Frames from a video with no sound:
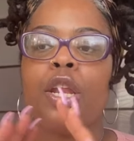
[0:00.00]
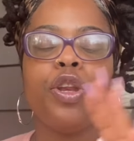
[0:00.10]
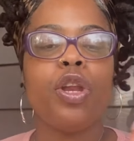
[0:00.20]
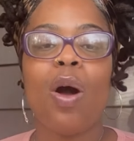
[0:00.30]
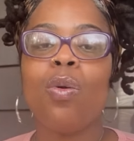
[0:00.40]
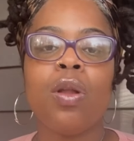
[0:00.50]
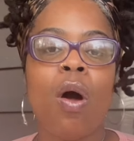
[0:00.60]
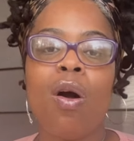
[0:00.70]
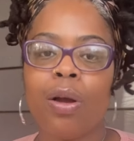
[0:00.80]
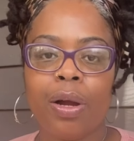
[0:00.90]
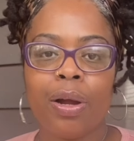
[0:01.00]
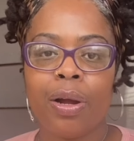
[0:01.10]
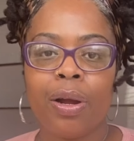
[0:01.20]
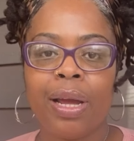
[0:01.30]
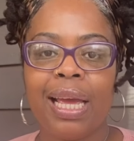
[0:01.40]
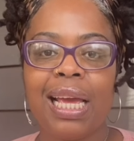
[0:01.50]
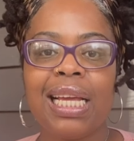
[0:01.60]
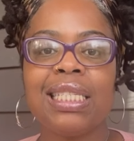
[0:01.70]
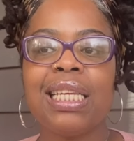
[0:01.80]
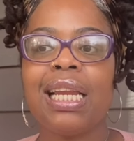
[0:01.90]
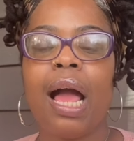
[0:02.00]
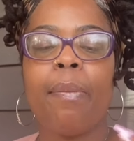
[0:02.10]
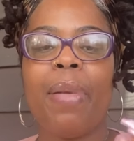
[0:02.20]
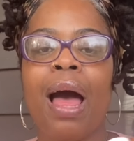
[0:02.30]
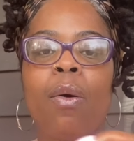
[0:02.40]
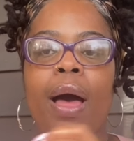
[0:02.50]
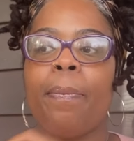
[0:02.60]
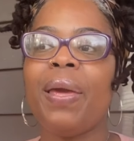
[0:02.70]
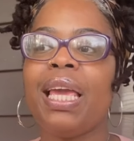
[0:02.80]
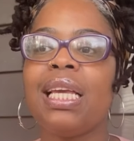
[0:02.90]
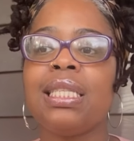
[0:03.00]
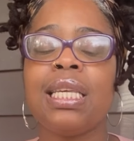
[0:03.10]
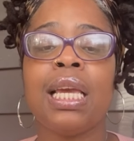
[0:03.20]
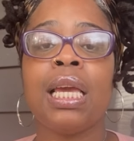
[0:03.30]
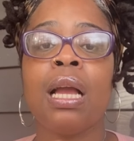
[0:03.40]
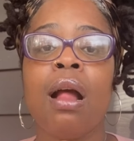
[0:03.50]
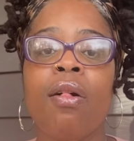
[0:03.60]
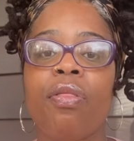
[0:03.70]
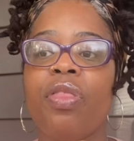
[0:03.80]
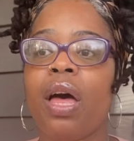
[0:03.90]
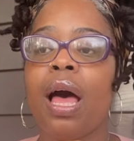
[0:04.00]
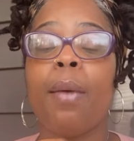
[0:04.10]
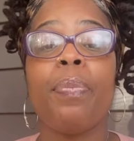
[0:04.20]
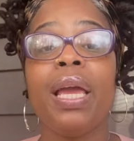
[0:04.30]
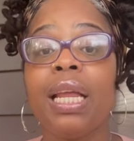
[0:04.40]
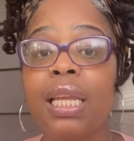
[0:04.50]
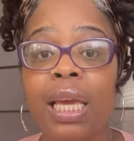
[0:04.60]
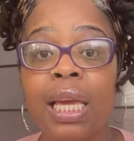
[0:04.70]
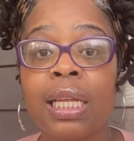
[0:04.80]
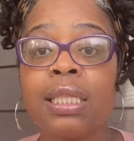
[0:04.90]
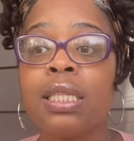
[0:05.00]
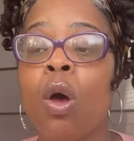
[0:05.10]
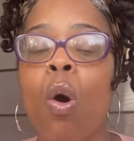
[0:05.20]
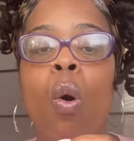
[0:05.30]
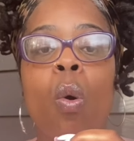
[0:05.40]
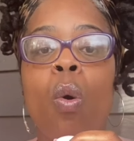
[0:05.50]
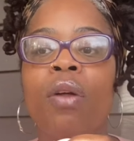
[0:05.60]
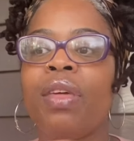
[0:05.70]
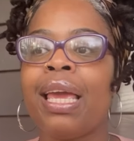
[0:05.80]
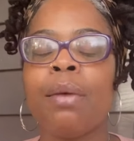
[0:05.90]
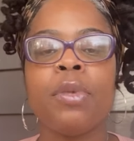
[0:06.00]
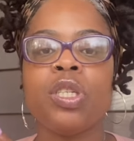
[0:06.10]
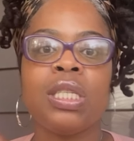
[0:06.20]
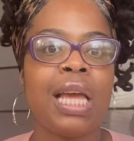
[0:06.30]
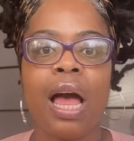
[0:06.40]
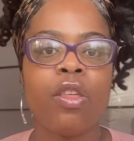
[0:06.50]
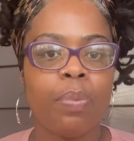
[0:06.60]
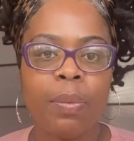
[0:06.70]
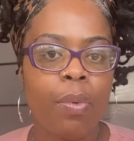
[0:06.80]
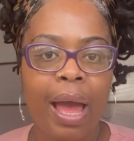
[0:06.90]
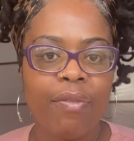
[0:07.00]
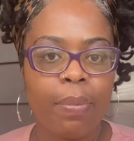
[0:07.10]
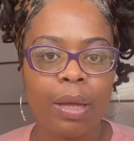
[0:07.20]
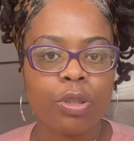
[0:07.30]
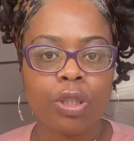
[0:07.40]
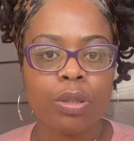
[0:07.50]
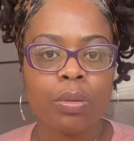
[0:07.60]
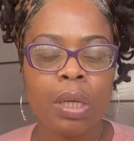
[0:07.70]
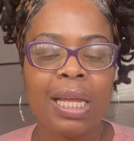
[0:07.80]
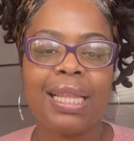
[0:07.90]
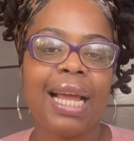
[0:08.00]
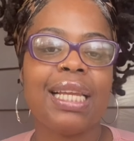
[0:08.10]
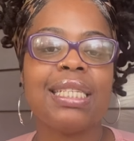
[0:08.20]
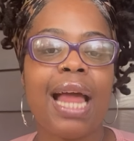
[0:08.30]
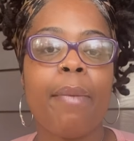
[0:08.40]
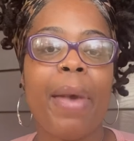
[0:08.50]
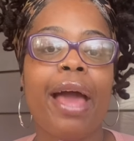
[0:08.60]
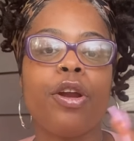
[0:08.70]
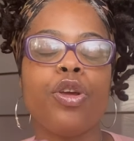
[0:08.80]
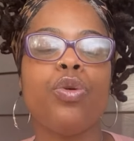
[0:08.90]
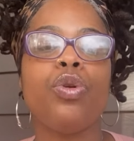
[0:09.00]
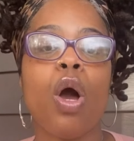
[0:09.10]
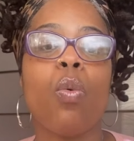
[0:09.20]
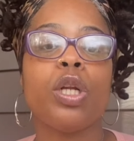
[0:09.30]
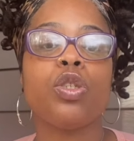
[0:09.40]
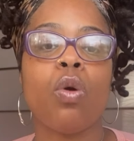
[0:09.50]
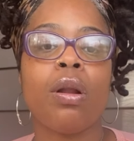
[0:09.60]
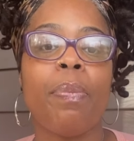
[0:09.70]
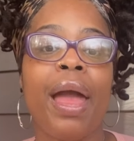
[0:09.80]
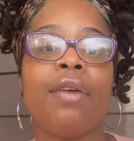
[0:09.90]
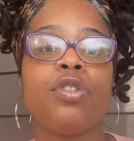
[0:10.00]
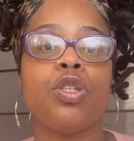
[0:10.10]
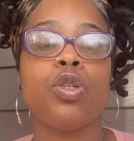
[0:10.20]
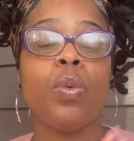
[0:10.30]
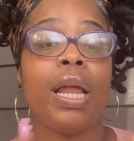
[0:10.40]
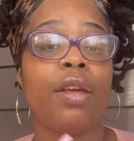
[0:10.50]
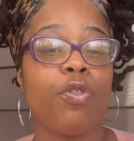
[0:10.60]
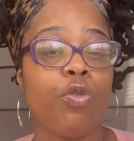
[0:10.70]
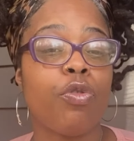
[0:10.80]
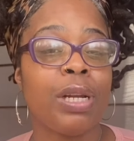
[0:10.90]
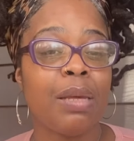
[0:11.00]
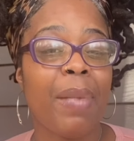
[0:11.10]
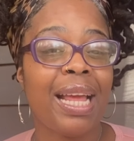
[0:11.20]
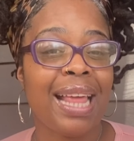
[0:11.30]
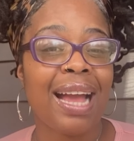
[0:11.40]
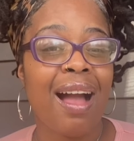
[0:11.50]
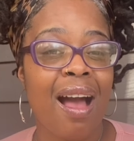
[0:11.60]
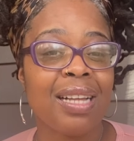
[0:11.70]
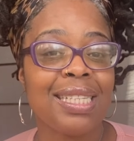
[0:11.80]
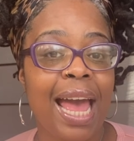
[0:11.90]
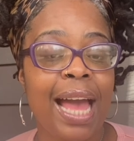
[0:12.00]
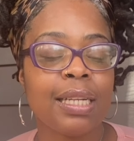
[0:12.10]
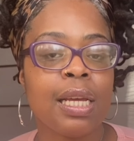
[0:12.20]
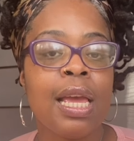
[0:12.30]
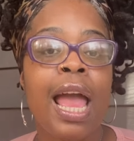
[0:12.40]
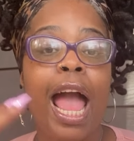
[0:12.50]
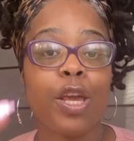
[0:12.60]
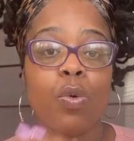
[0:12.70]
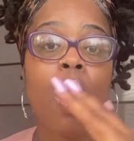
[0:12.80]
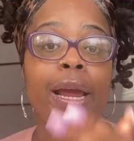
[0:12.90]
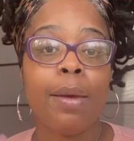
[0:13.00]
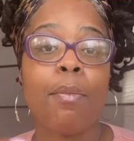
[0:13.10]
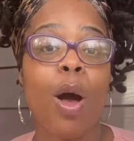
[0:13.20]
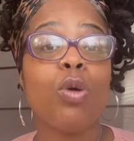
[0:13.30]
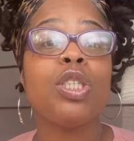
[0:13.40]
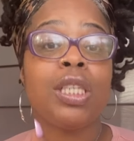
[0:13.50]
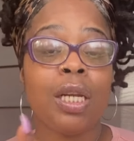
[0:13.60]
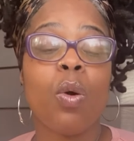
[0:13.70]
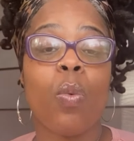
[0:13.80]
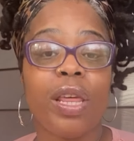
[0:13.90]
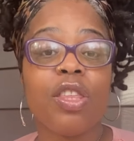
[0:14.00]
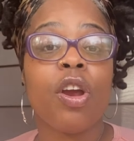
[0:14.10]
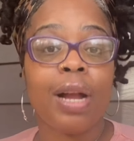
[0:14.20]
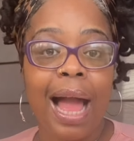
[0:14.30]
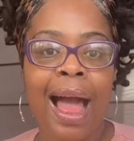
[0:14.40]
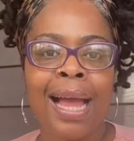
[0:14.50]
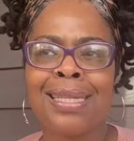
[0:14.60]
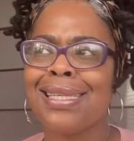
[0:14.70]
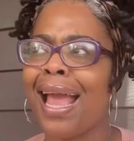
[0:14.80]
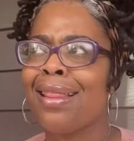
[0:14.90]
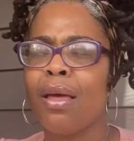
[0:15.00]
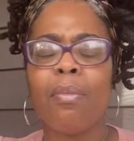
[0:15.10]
no longer is it about appeasing the opinions or the images that other people have about you. That does not matter. You know what you're on the path to do. And if you've really made that contact and you are in motion with your guides and the